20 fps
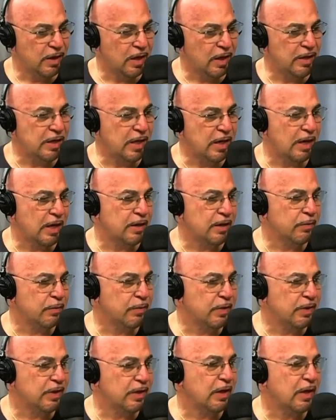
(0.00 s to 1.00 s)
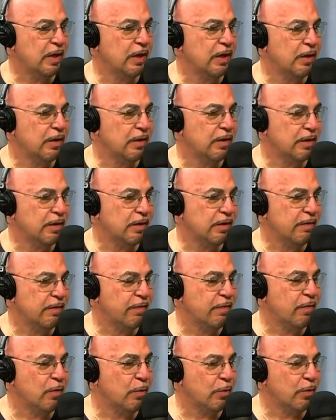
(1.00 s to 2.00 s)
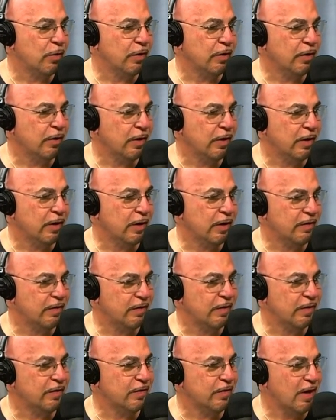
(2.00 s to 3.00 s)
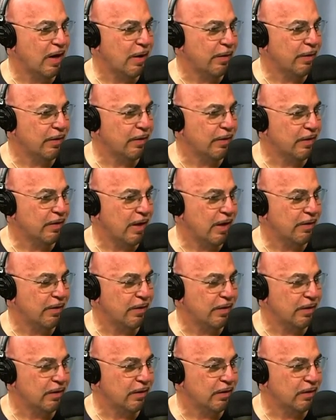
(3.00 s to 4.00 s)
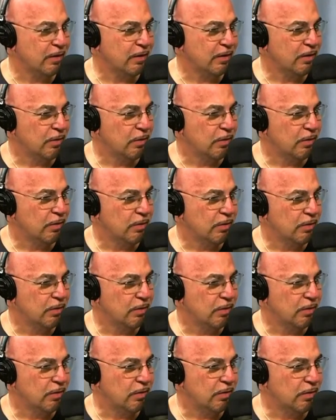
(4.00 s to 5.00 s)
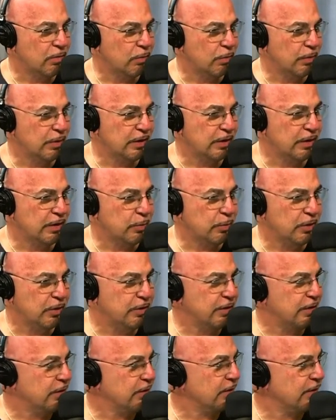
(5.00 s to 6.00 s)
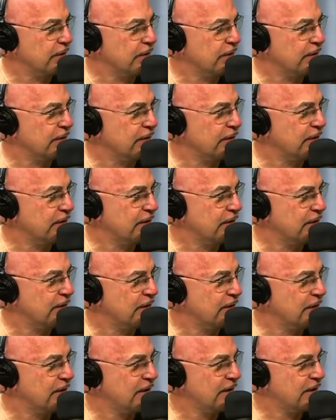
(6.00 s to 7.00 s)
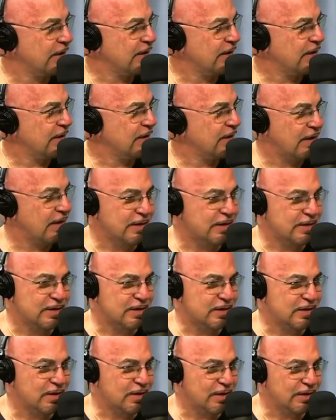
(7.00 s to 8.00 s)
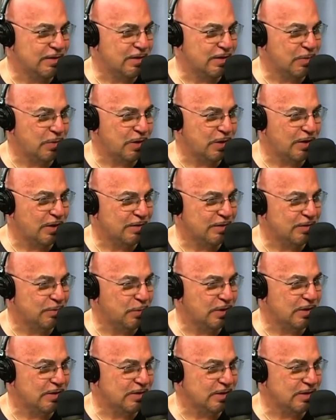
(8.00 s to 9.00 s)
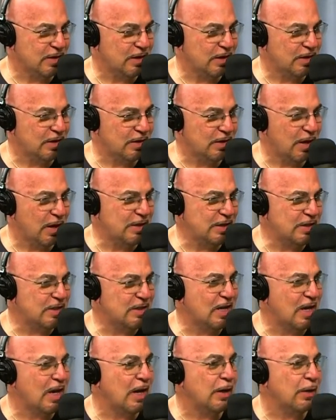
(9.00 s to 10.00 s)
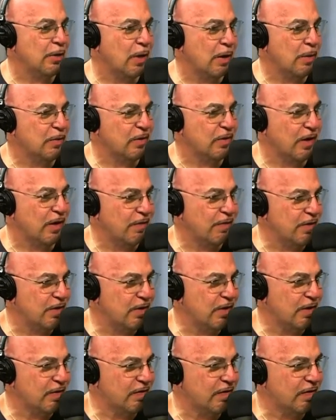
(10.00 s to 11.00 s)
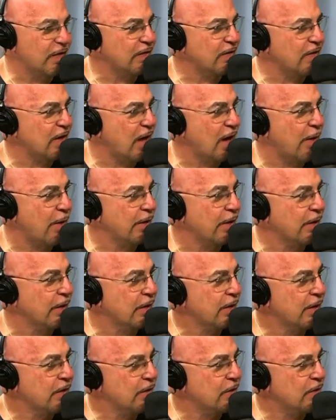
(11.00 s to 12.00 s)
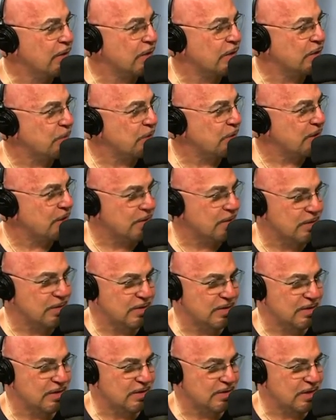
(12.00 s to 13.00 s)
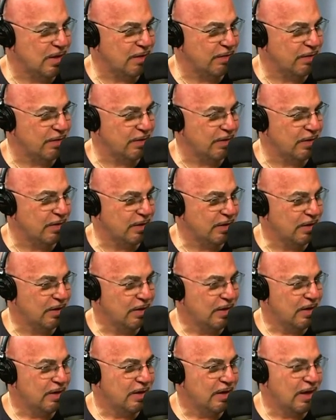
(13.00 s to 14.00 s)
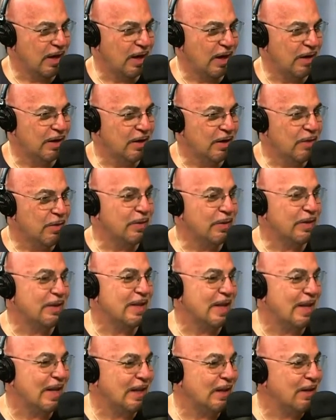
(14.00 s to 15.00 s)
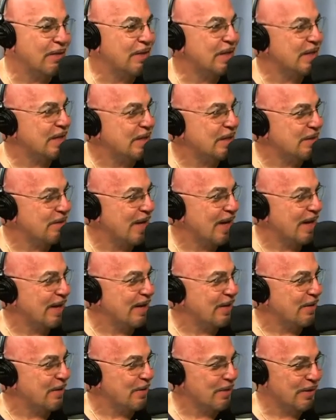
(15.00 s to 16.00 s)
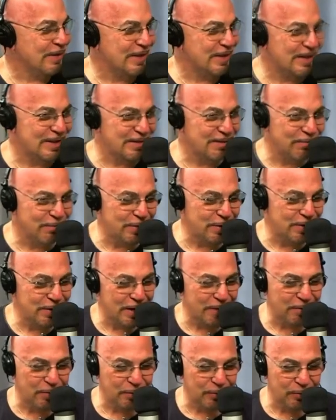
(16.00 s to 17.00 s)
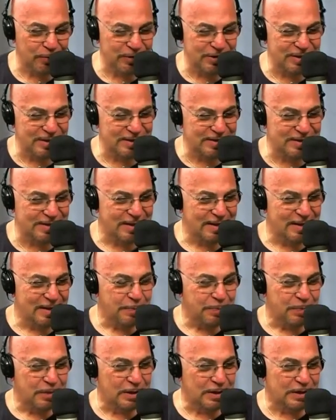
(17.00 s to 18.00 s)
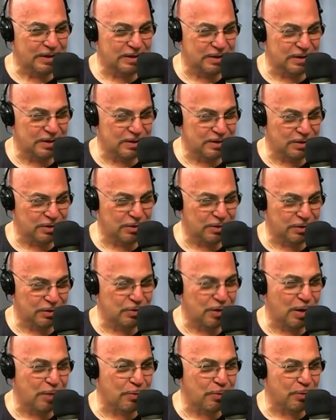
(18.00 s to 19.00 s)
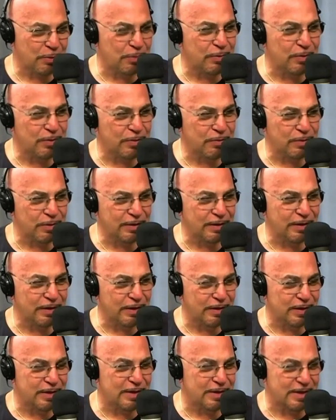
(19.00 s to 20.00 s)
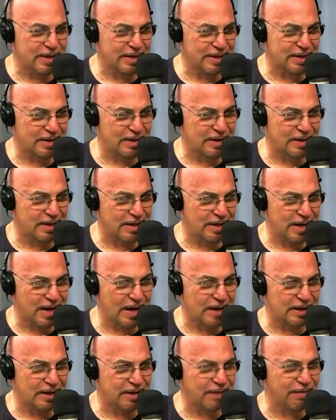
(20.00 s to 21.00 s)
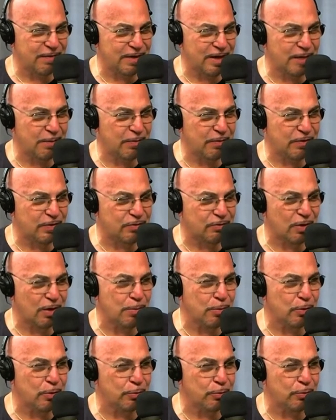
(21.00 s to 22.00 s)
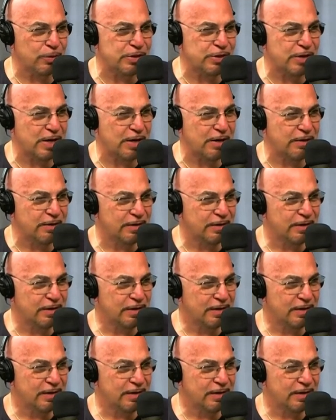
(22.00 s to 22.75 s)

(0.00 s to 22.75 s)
uh, yeah. The the uh, the former uh, Sears Tower, now the the Wiggly building or what the, is the Sears Tower now? It's called something else Yeah. because it can have the. I just I, I don't know. I'm sorry. If you're the Sears Tower, You're you always- get to be the Well, Sears Pan Tower. Am building. Yeah. right? Well, I love that they do that in New York. That they rename the bridges. Like, do, do you know the Triborough, the real, the the the uh, given name of the Triborough Bridge now?